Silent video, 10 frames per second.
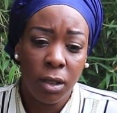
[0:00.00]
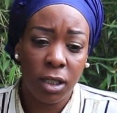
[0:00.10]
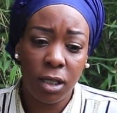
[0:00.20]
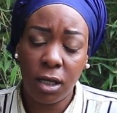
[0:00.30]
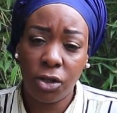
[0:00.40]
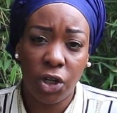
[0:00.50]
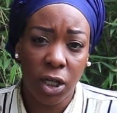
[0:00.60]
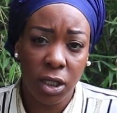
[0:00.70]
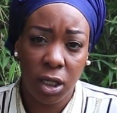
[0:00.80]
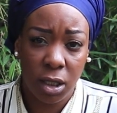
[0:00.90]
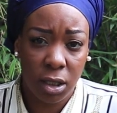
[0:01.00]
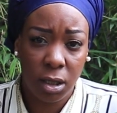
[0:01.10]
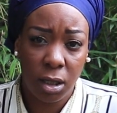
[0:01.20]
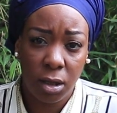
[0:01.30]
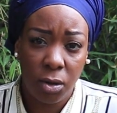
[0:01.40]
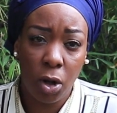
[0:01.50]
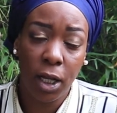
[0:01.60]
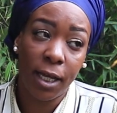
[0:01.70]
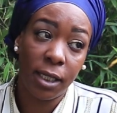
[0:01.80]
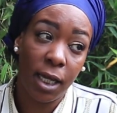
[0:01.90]
this isn't justice.
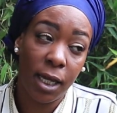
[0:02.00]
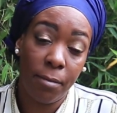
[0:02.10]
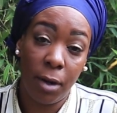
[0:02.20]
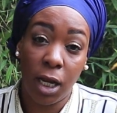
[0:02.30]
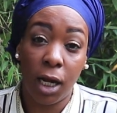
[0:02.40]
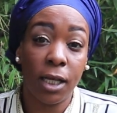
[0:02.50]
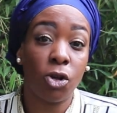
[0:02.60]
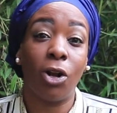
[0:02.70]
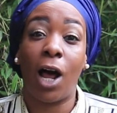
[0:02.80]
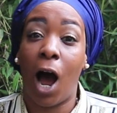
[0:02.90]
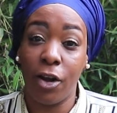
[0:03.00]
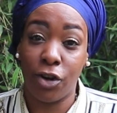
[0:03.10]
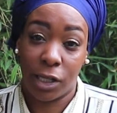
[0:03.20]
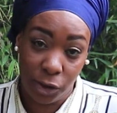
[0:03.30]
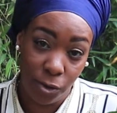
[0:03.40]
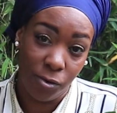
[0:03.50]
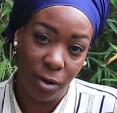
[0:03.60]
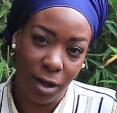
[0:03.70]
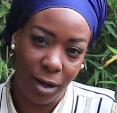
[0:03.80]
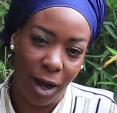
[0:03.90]
Well, I guess they get money, unless all 100 sue
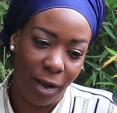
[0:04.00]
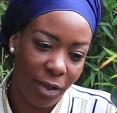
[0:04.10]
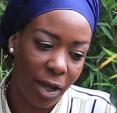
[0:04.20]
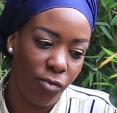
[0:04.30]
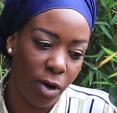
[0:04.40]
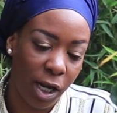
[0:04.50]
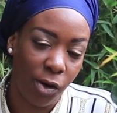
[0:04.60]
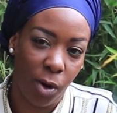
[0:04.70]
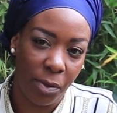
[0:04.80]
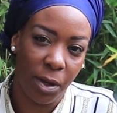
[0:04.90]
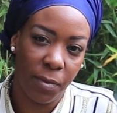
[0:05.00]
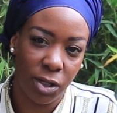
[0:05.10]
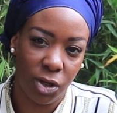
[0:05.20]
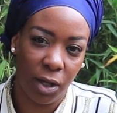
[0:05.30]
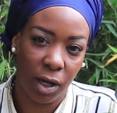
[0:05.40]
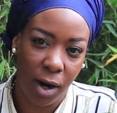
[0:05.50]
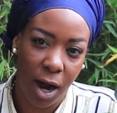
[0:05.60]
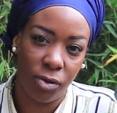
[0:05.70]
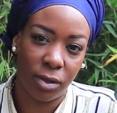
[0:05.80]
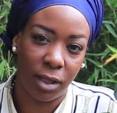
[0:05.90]
and they really run them into the
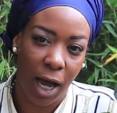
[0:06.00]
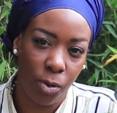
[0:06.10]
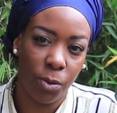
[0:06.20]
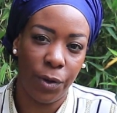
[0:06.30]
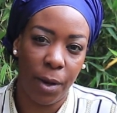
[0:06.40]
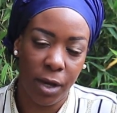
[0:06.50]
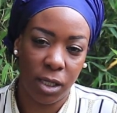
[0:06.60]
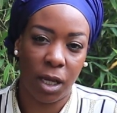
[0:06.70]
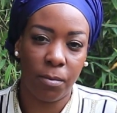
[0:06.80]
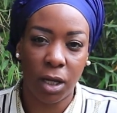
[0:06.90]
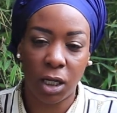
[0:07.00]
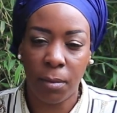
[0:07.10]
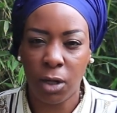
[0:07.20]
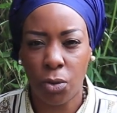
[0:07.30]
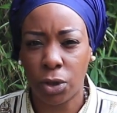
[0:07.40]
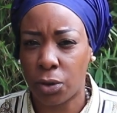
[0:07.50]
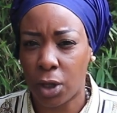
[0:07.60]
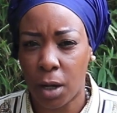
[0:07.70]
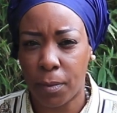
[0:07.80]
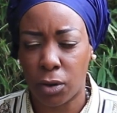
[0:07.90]
ground. That would be amazing. But let me know what you
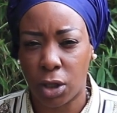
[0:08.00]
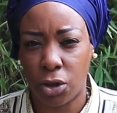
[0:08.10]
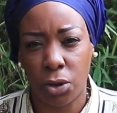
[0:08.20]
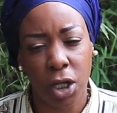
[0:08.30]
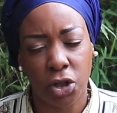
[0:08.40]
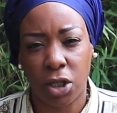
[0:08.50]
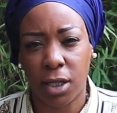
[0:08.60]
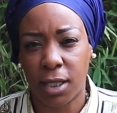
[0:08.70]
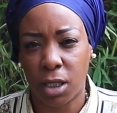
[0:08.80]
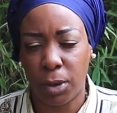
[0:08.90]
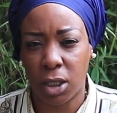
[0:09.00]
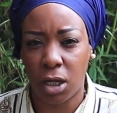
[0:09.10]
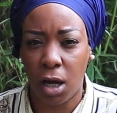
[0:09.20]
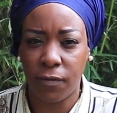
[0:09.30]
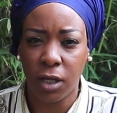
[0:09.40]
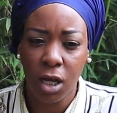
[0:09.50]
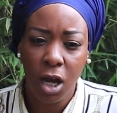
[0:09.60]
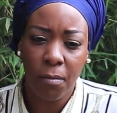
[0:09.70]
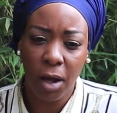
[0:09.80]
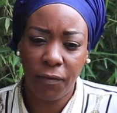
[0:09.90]
think about this. Do you think justice has been served
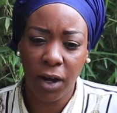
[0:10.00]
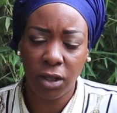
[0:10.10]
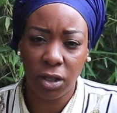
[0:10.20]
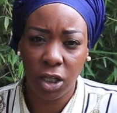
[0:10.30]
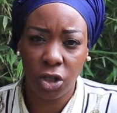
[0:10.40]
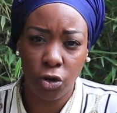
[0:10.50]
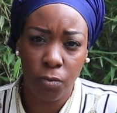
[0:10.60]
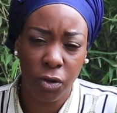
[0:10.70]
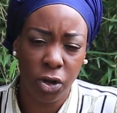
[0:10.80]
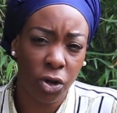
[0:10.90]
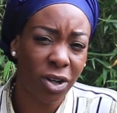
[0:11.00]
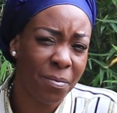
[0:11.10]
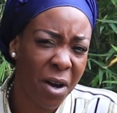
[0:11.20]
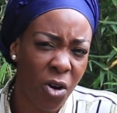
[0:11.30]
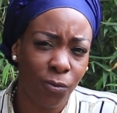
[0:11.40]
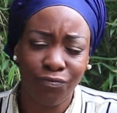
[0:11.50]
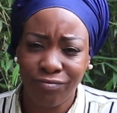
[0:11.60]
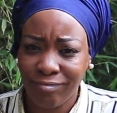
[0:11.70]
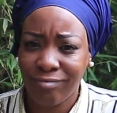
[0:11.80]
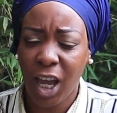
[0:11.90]
by the fact that these two mothers got about
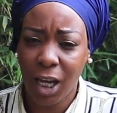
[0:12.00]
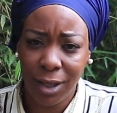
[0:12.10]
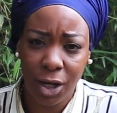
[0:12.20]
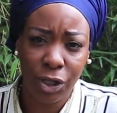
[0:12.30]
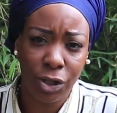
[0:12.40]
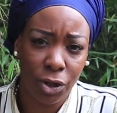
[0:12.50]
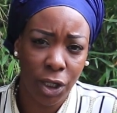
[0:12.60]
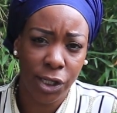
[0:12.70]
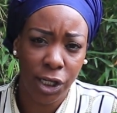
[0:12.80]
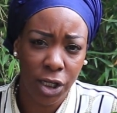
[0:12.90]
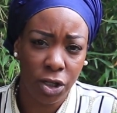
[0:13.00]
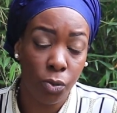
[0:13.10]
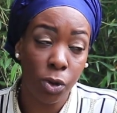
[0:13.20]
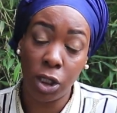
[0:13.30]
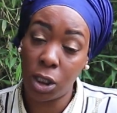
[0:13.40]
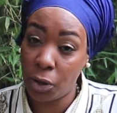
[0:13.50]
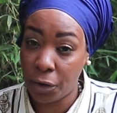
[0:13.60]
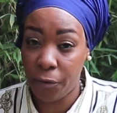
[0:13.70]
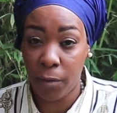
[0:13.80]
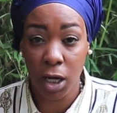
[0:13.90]
$8,000 each, which is a
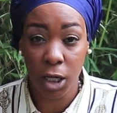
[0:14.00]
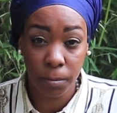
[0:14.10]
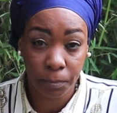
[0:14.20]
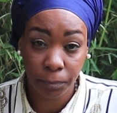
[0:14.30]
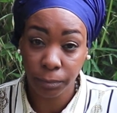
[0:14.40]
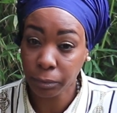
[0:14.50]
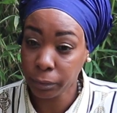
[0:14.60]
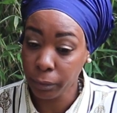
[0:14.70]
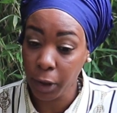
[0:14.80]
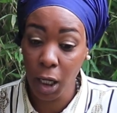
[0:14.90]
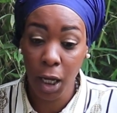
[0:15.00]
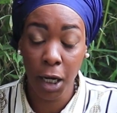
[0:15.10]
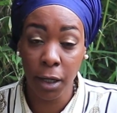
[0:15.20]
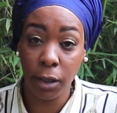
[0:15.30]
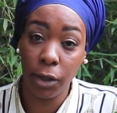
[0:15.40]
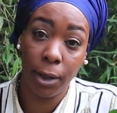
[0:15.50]
lot of money in